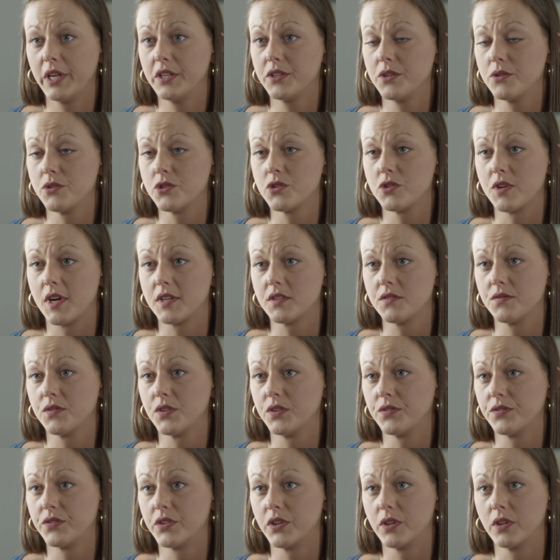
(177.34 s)
too stressful
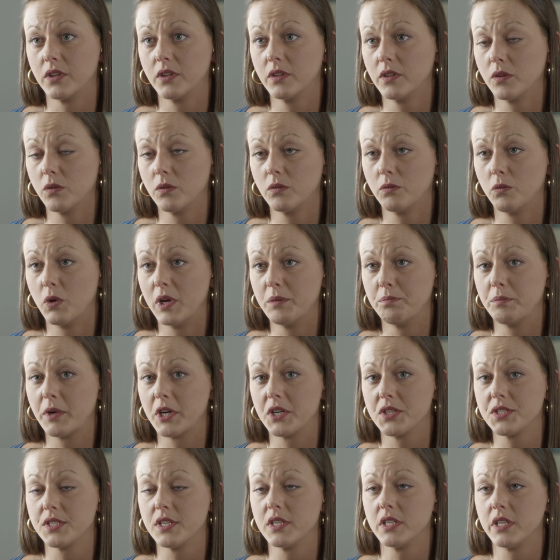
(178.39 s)
for one
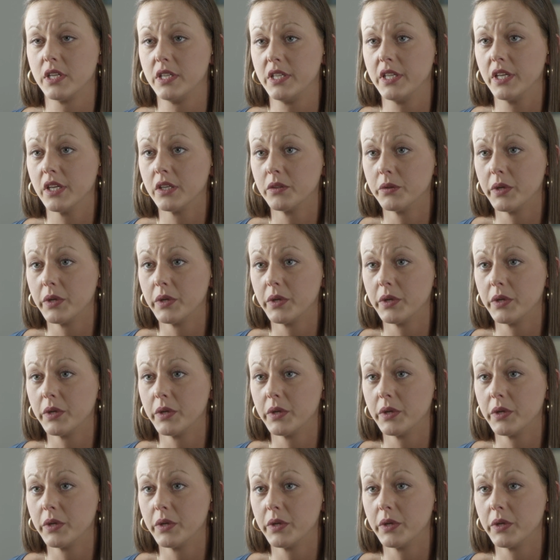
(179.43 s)
person to deal